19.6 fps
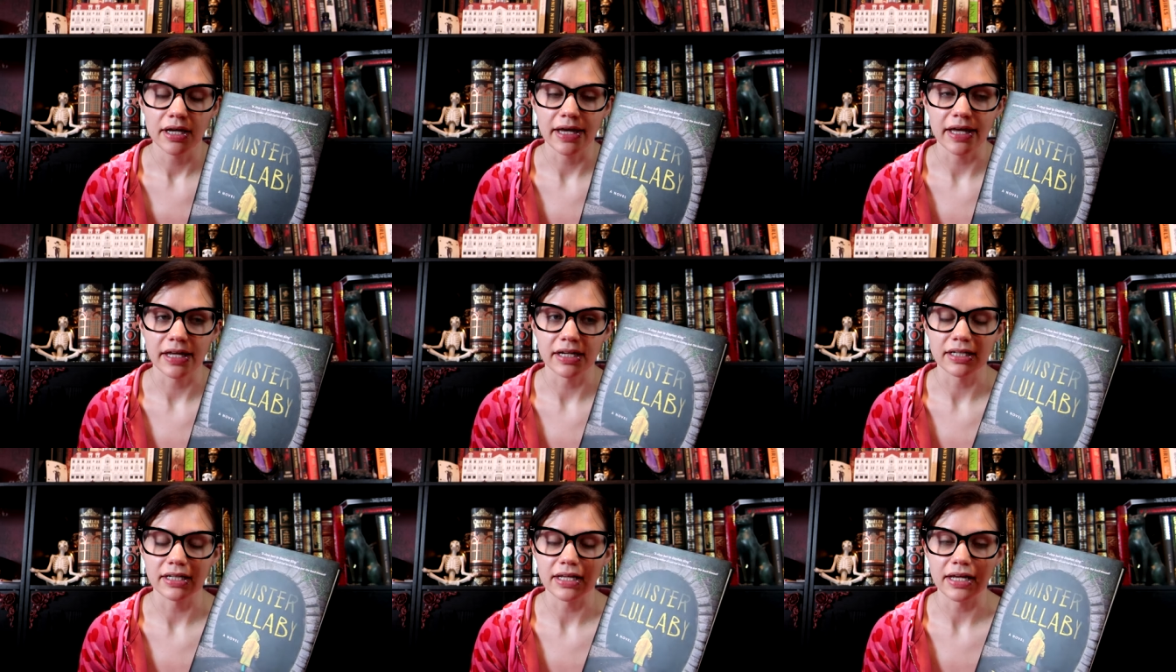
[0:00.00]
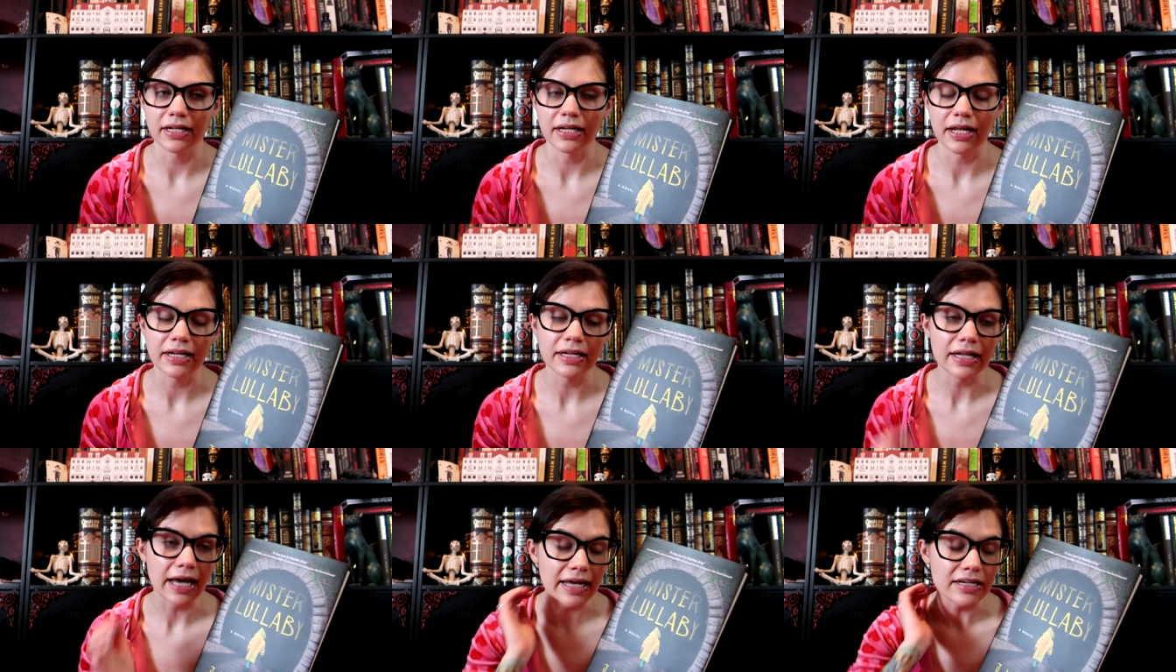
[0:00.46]
and it, it,
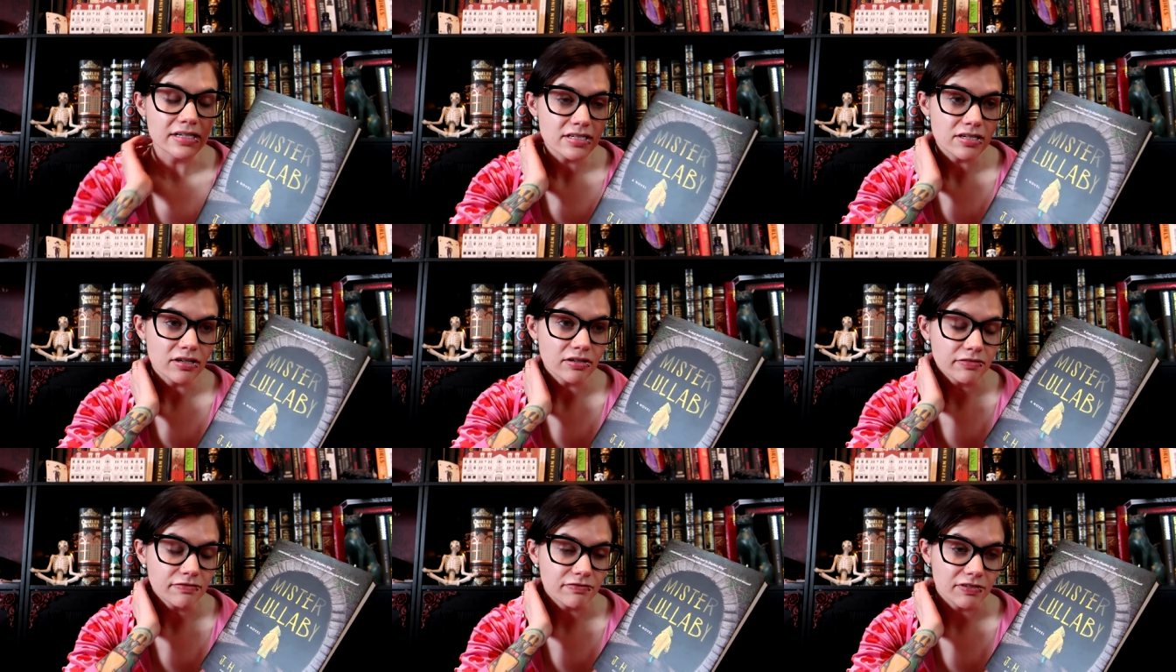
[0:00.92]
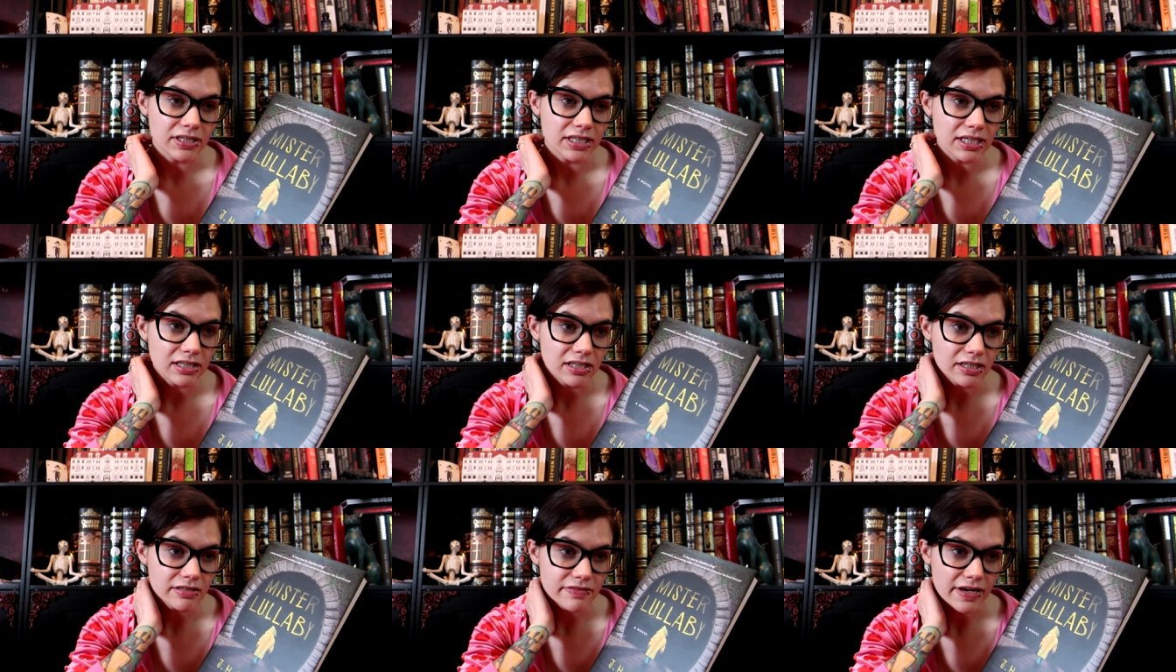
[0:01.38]
it ends on a
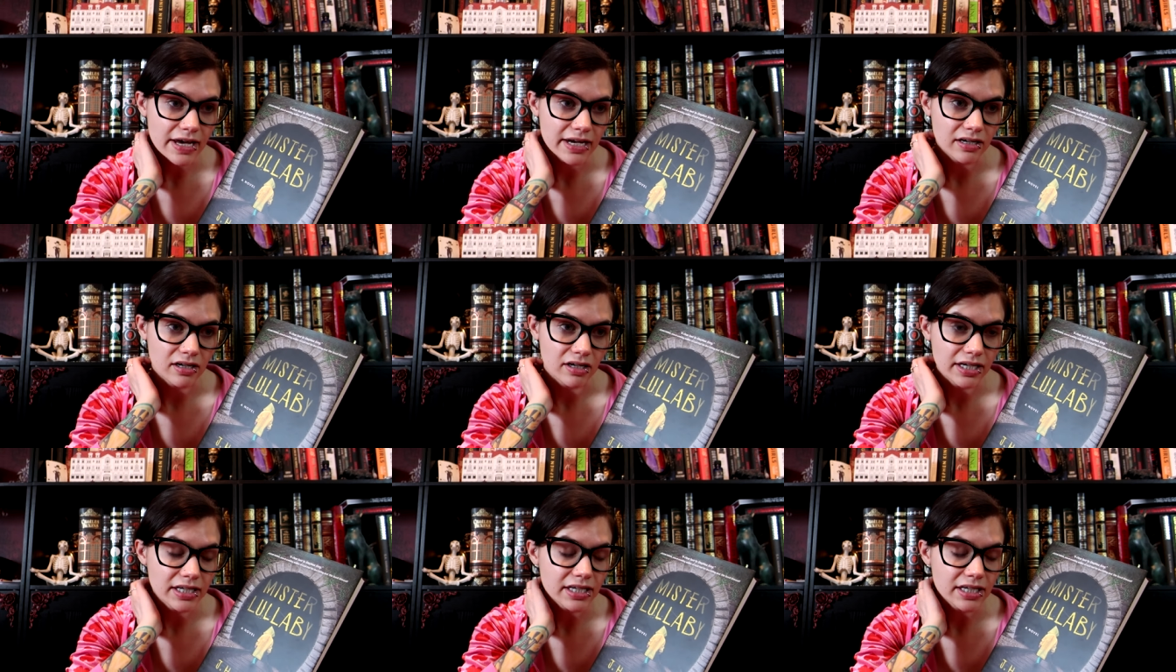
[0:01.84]
freaking cliffhanger.